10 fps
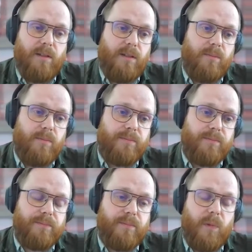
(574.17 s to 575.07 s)

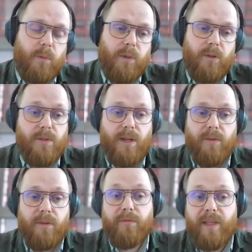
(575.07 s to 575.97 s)
We also
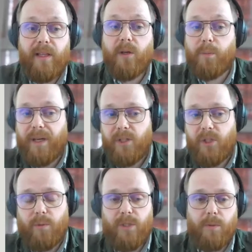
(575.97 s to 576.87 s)
have the Filio
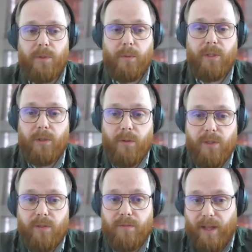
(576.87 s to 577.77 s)
bench, which is what we
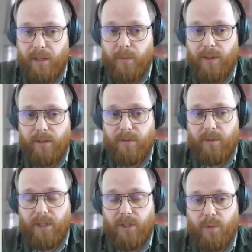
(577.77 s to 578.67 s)
use to evaluate the
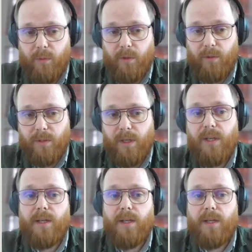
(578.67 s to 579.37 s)
foundation models.